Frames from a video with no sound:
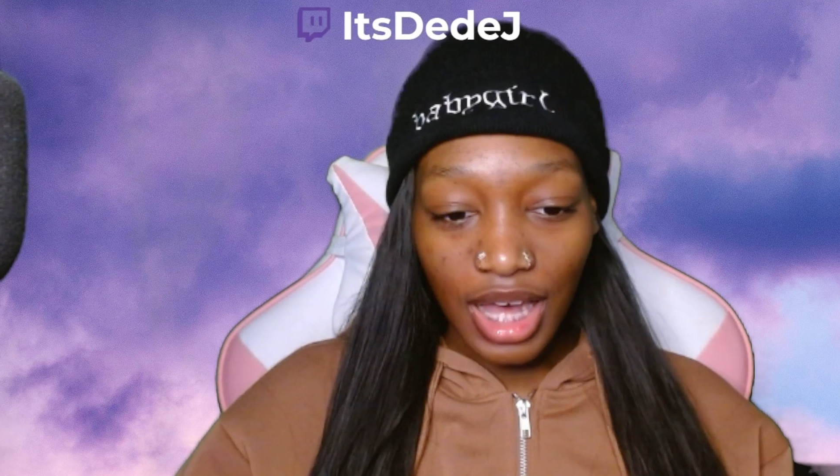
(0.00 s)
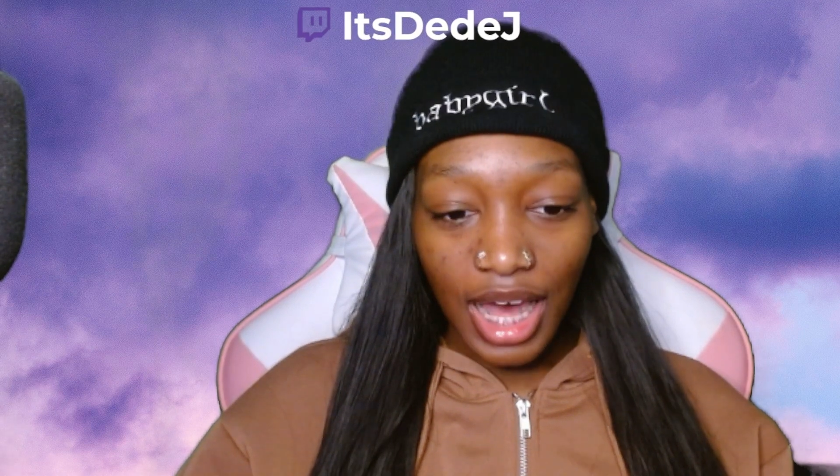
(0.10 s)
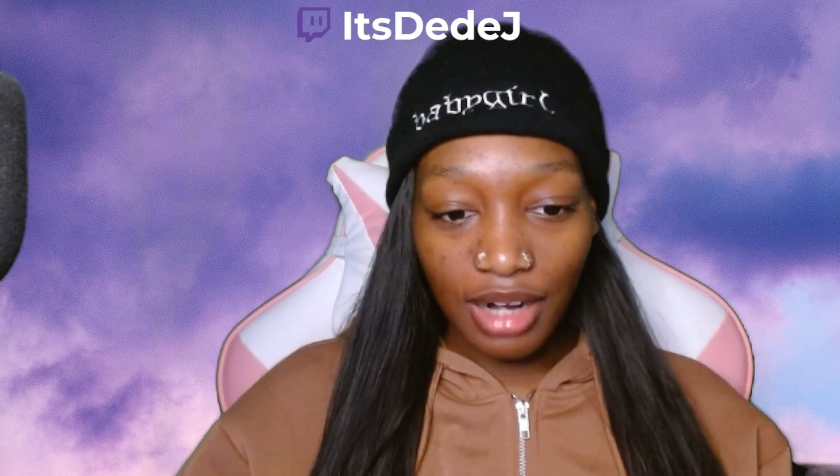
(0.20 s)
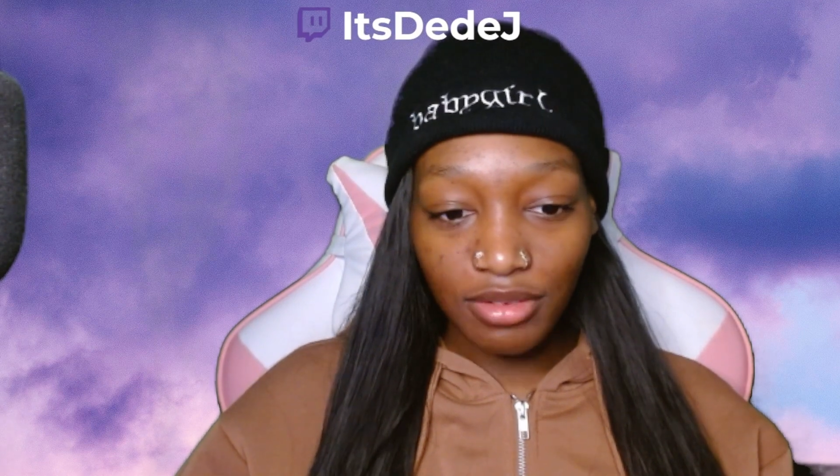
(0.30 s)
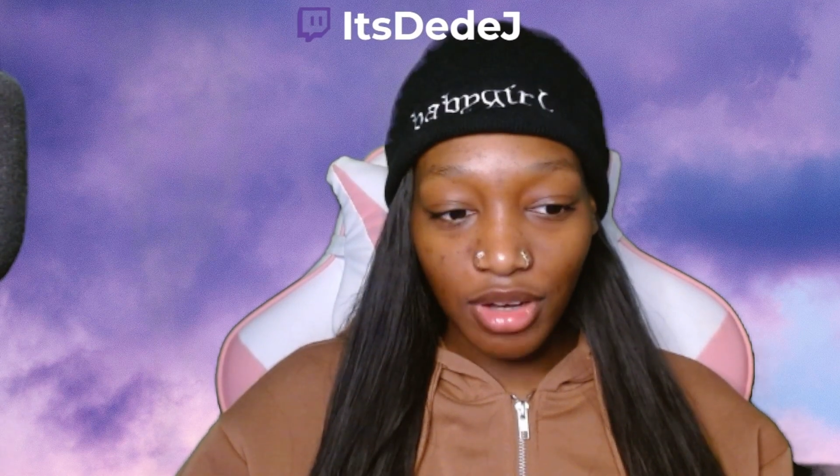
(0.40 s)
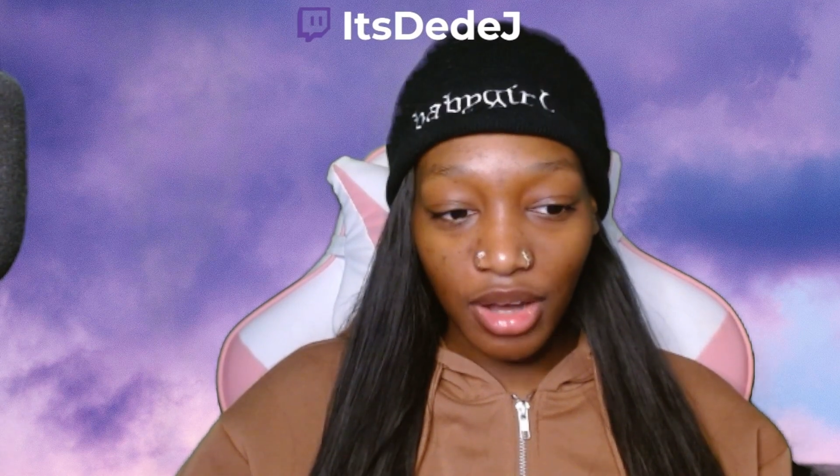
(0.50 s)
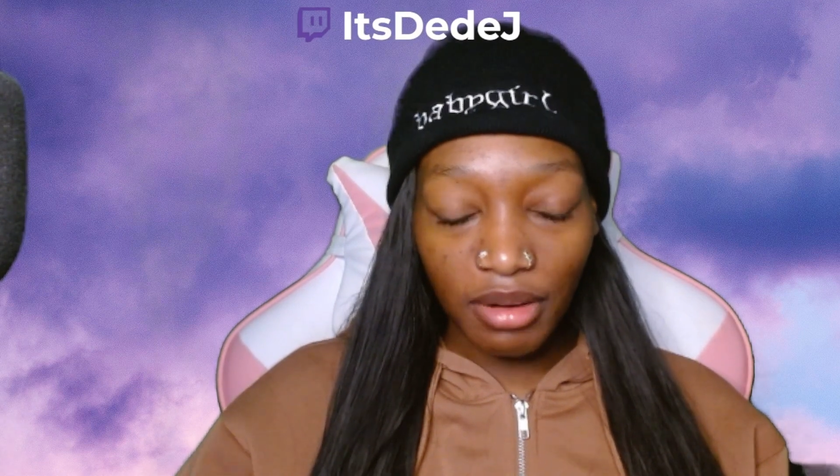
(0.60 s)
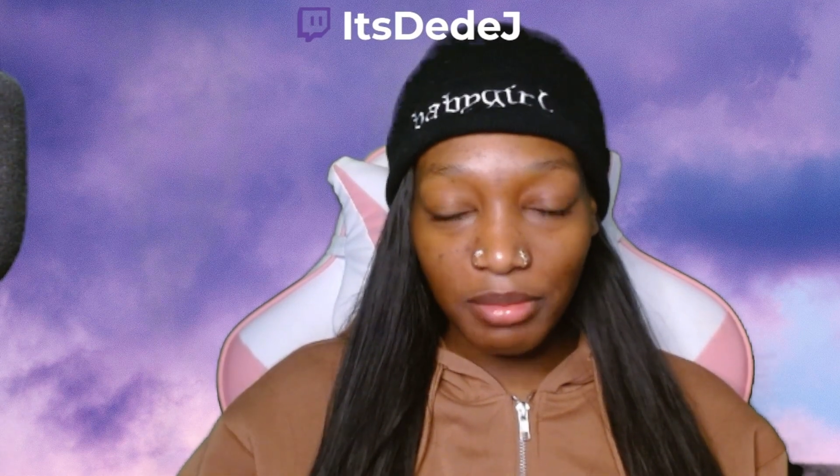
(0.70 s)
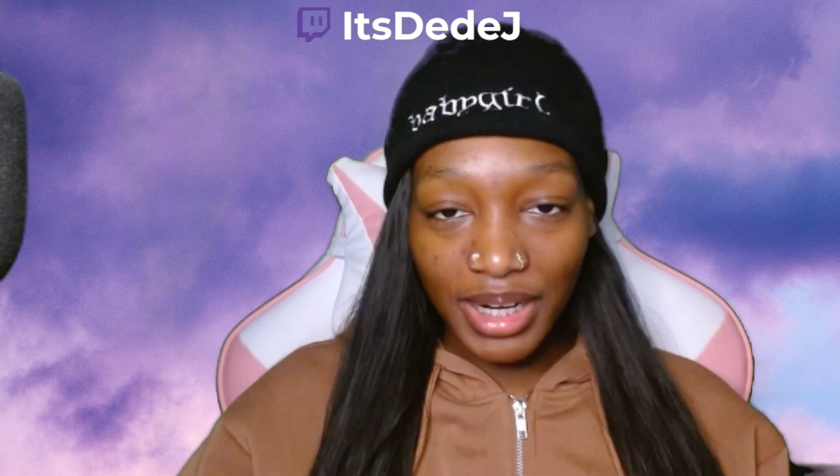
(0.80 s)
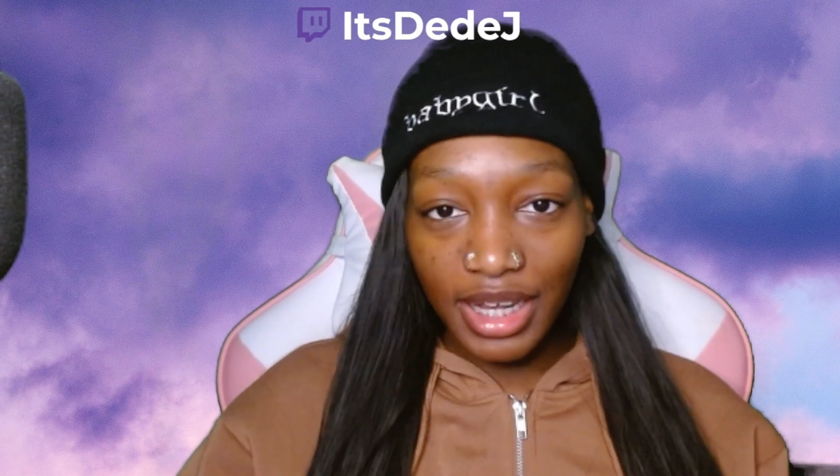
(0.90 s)
I don't know,
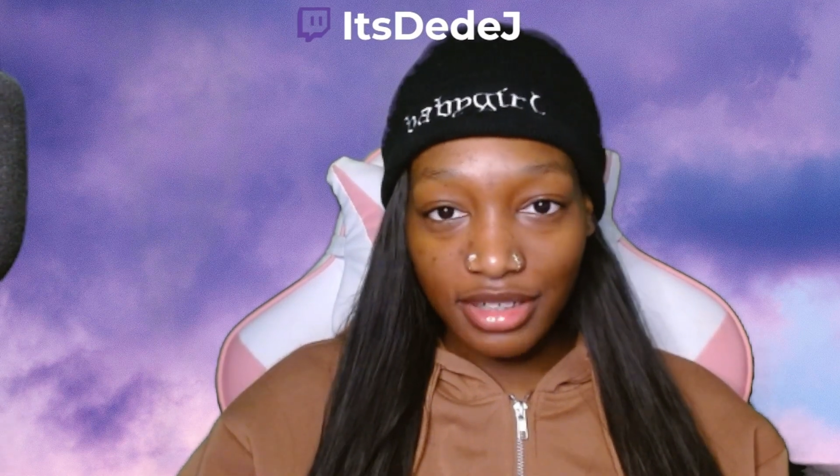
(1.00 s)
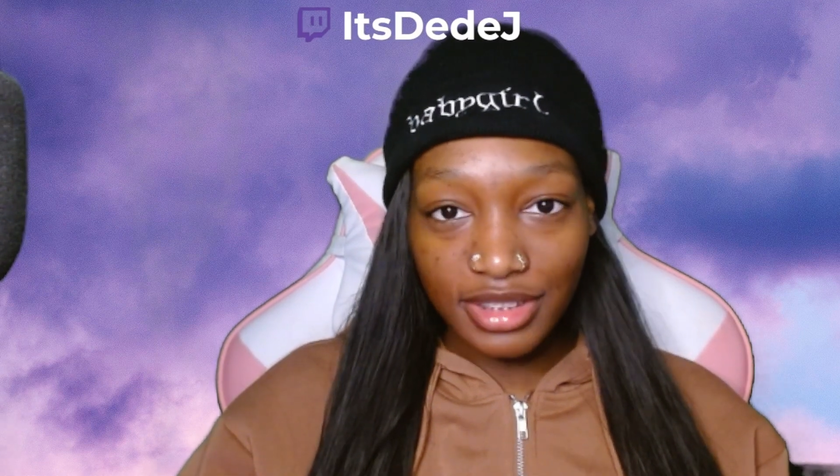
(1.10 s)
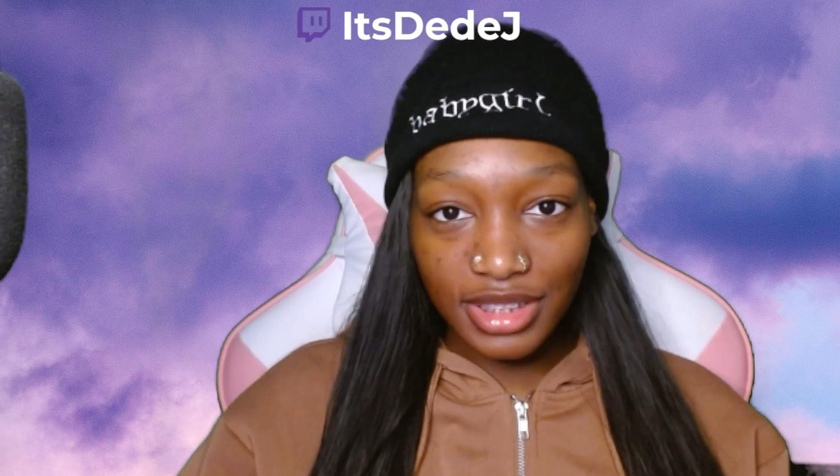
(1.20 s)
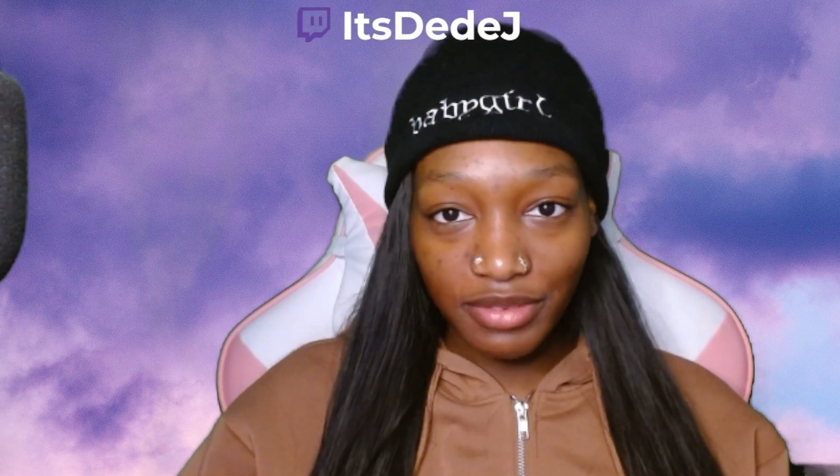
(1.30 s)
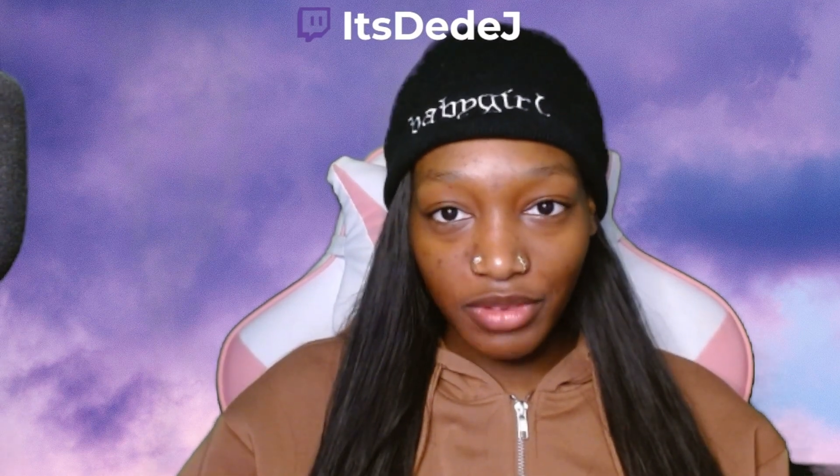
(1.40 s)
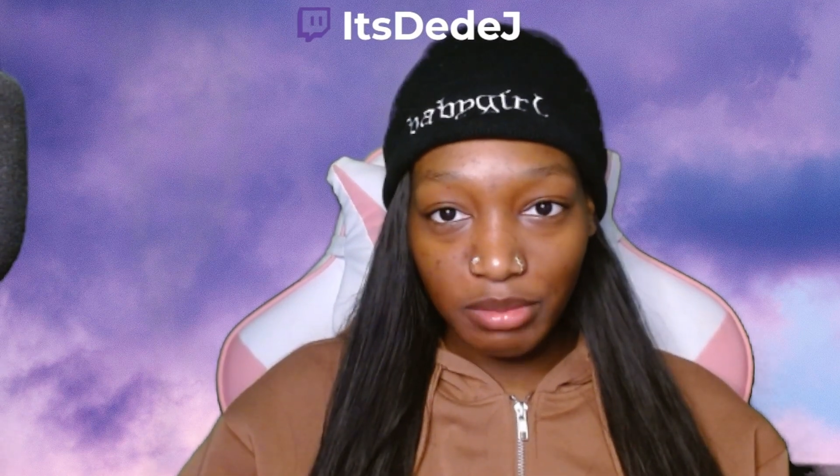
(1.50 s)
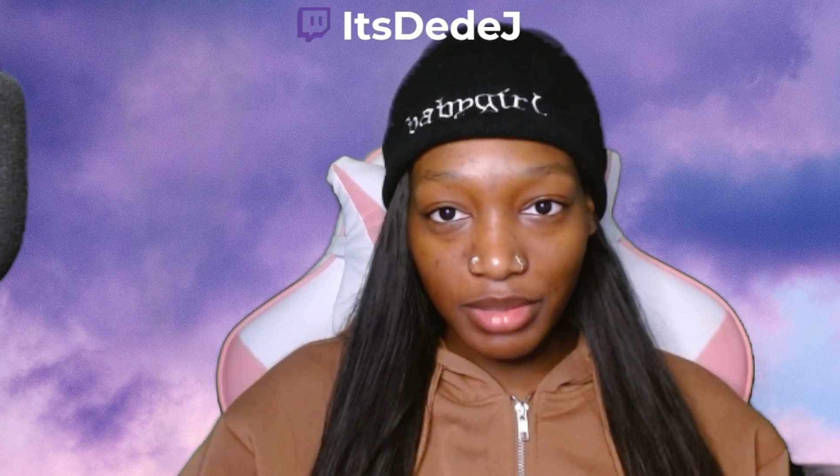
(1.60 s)
everybody cares different,